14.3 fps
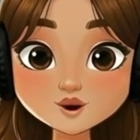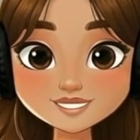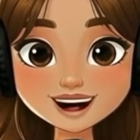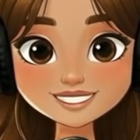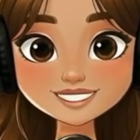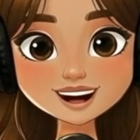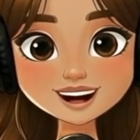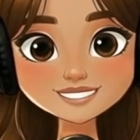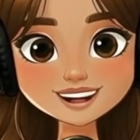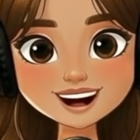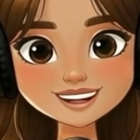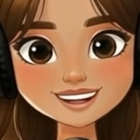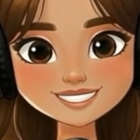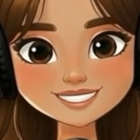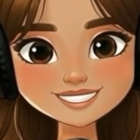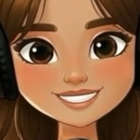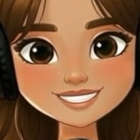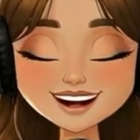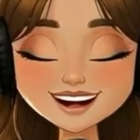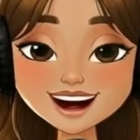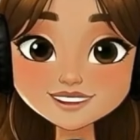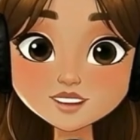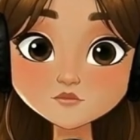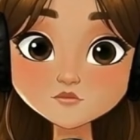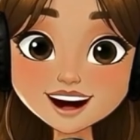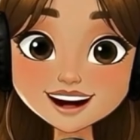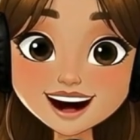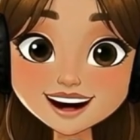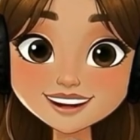English lessons. Keep
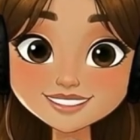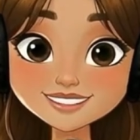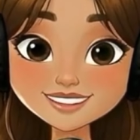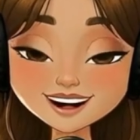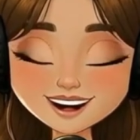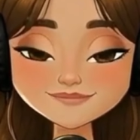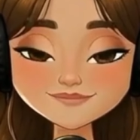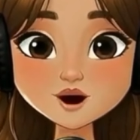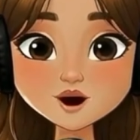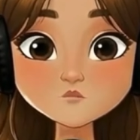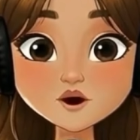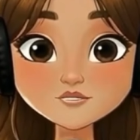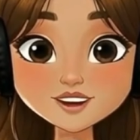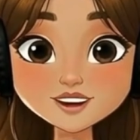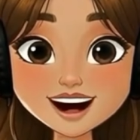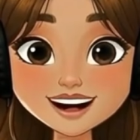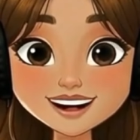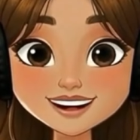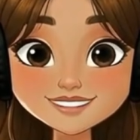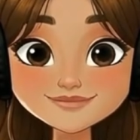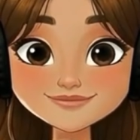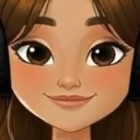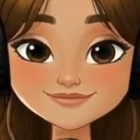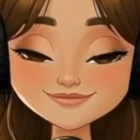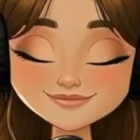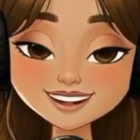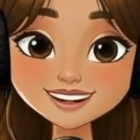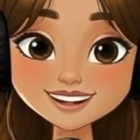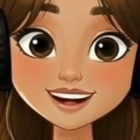learning, keep improving.
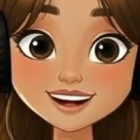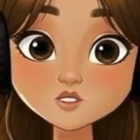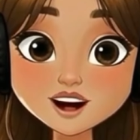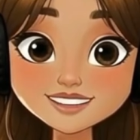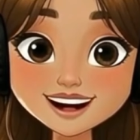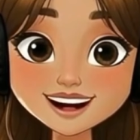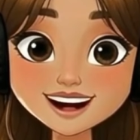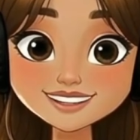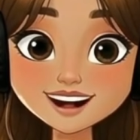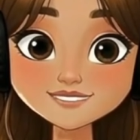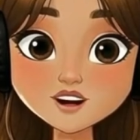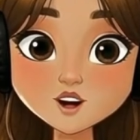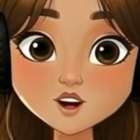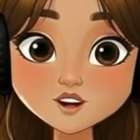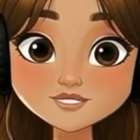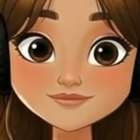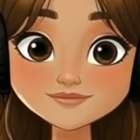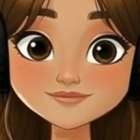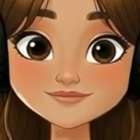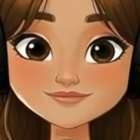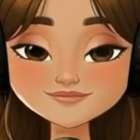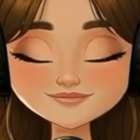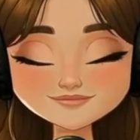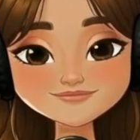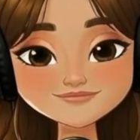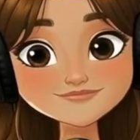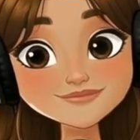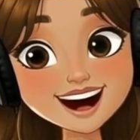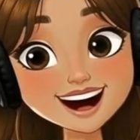See you in the next video.
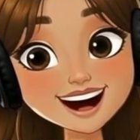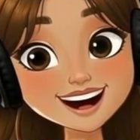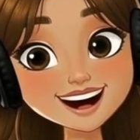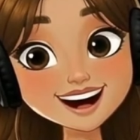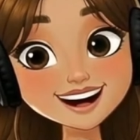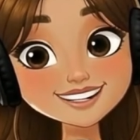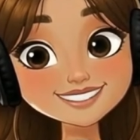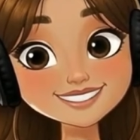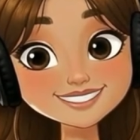Bye!